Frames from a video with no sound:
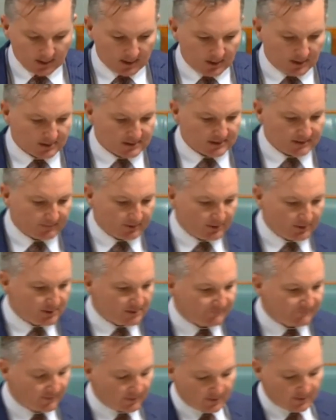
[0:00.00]
As somebody who's
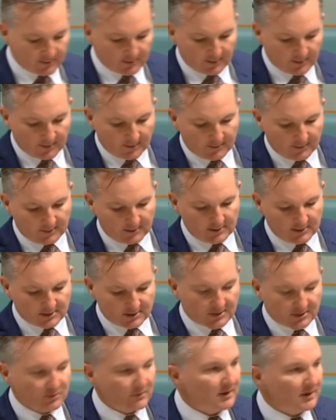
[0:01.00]
followed the
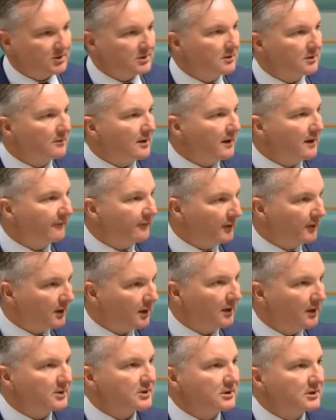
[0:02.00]
situation in Iraq very
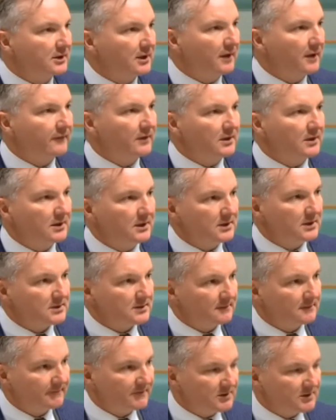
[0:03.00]
closely over the years
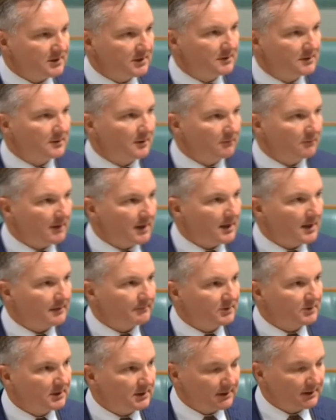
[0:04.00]
and visited Iraq,
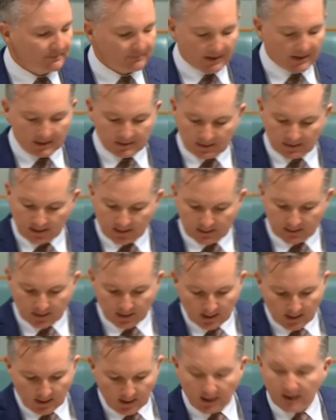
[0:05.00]
particularly Baghdad
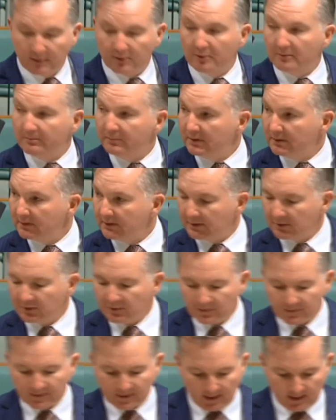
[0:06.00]
and Erbil in
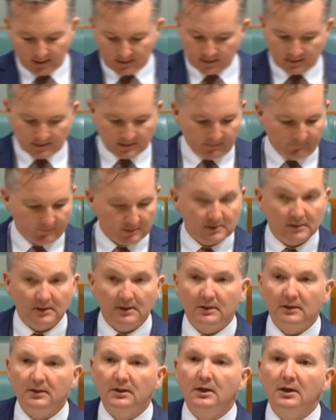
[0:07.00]

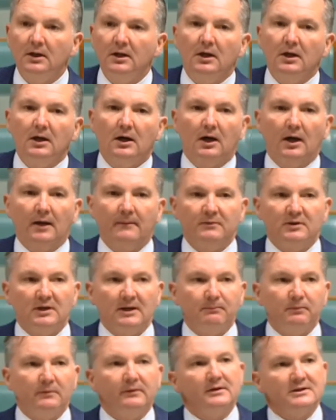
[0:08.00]
2017, I'm
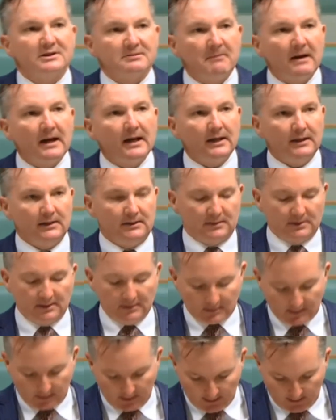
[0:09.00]
deeply dismayed
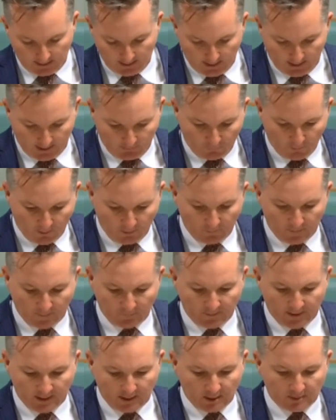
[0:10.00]
at what
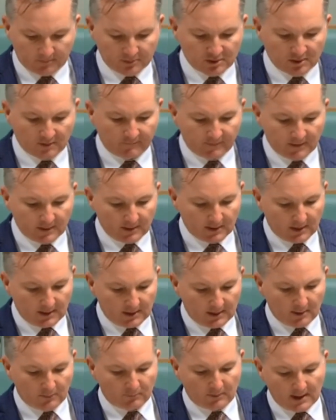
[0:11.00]
we are observing
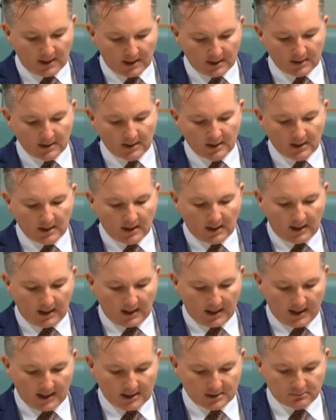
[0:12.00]
in Iraq
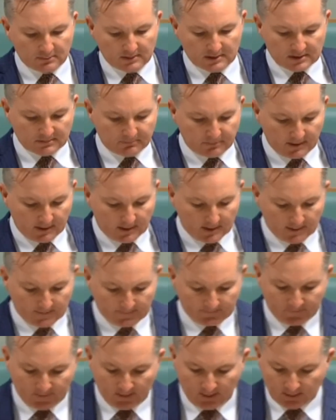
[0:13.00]
as we speak.
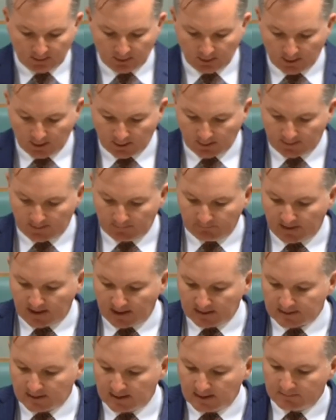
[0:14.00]
Not only in
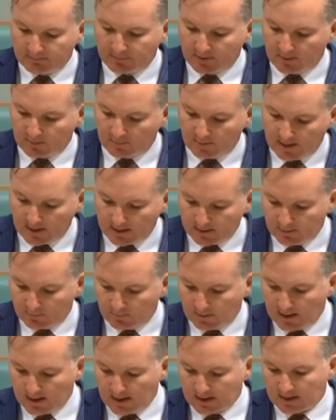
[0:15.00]
Baghdad but around
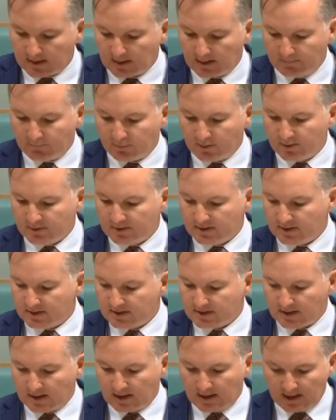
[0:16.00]
Iraq,
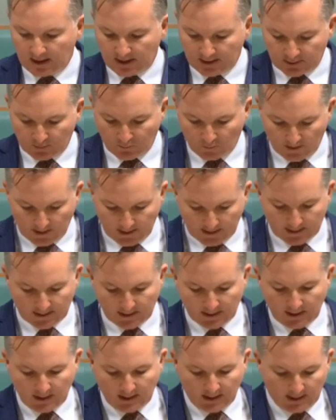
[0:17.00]
protests are underway
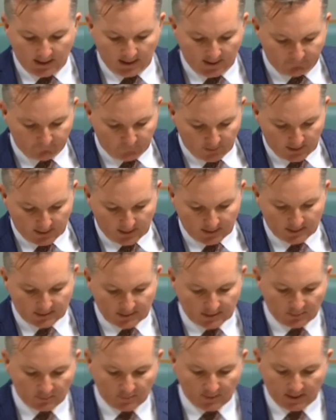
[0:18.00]
and have been
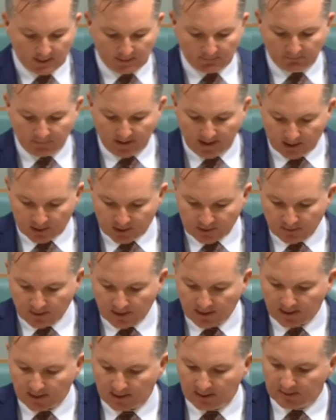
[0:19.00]
continuing in
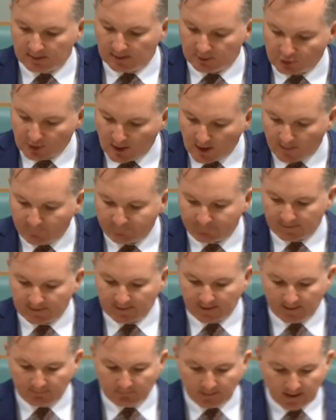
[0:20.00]
Basra, in Najaf, in
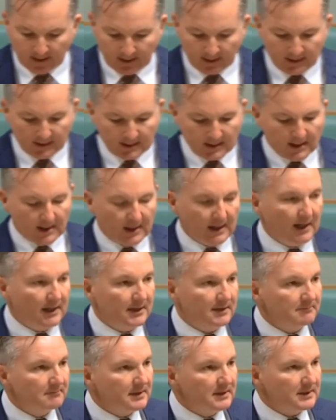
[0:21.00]
Karbala and
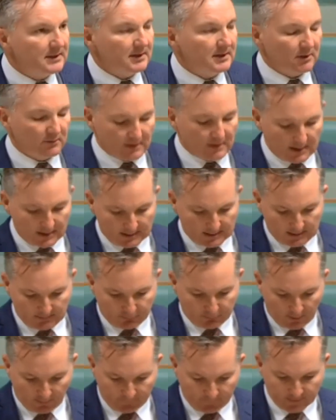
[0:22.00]
in many Iraqi
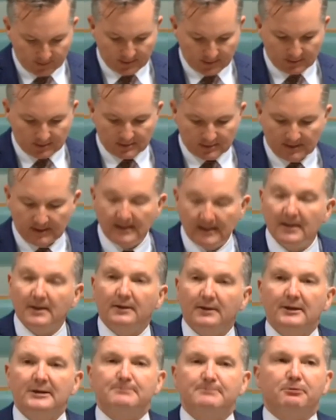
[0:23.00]
provinces.
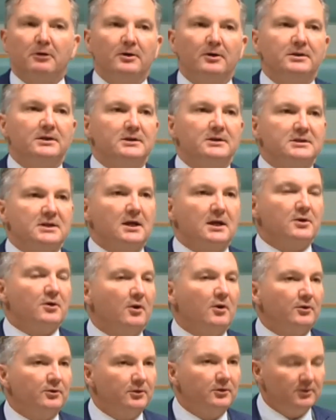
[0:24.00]
These protests are
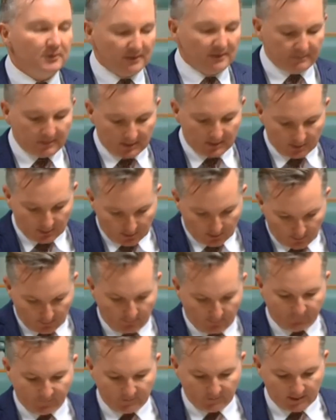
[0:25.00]
not new. They've been occurring
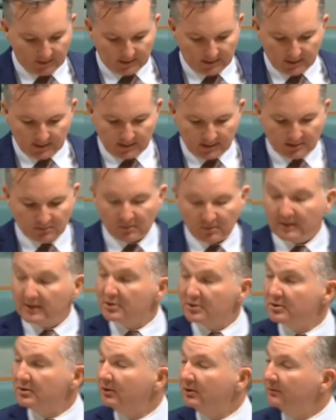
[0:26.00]
for many years. What
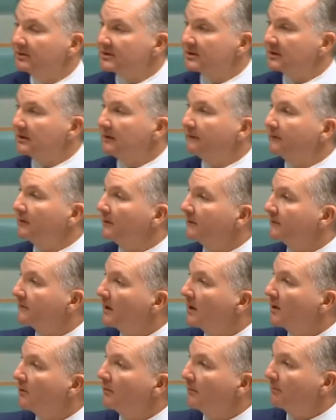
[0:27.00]
is new is the level of
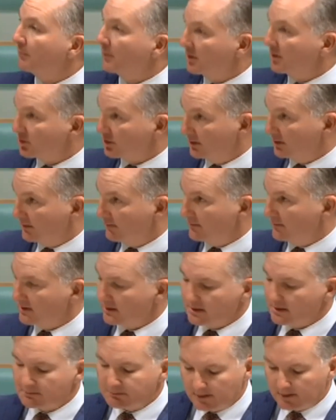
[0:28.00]
repression,
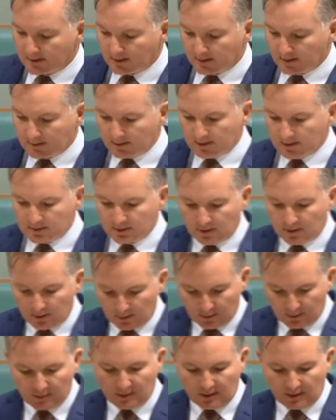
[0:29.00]
Mr Speaker, that is
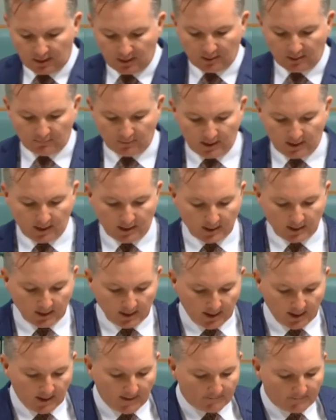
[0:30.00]
occurring in Iraq
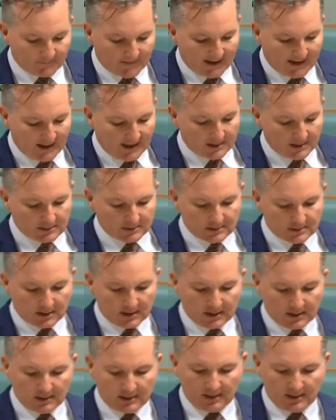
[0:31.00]
and
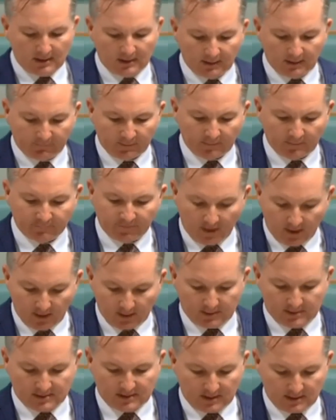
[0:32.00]
the level of
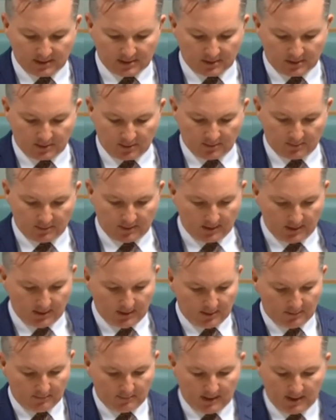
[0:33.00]
violence that is occurring
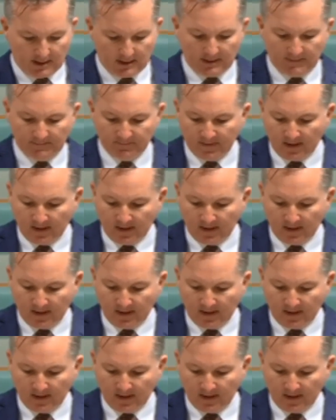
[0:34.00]
in Iraq.